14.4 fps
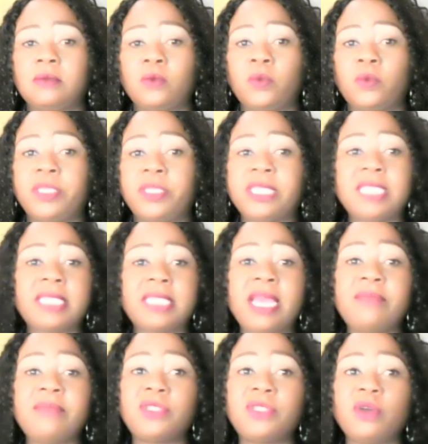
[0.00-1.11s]
We just
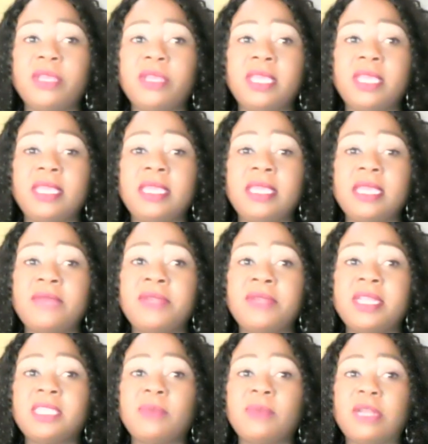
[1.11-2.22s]
can't be talking here,
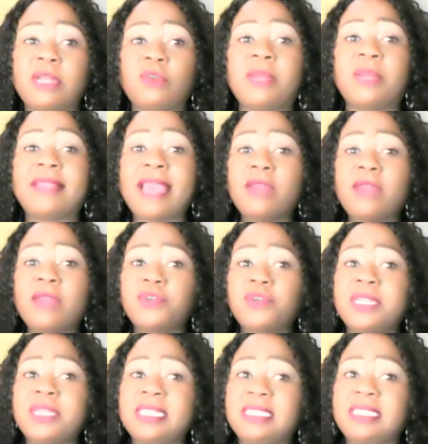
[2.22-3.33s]
release Matomola. They are not
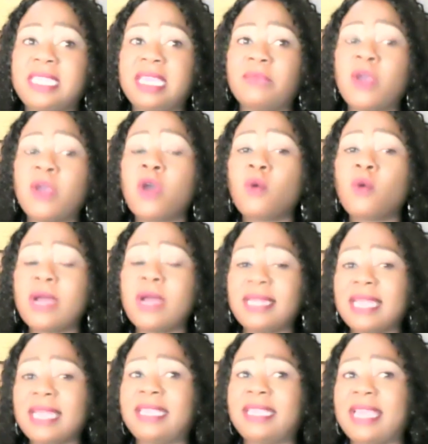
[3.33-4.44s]
releasing him. What
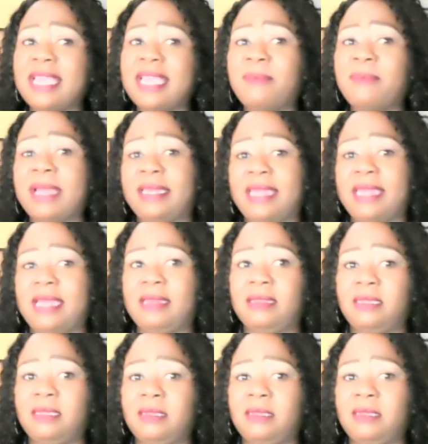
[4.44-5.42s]
has the young man done?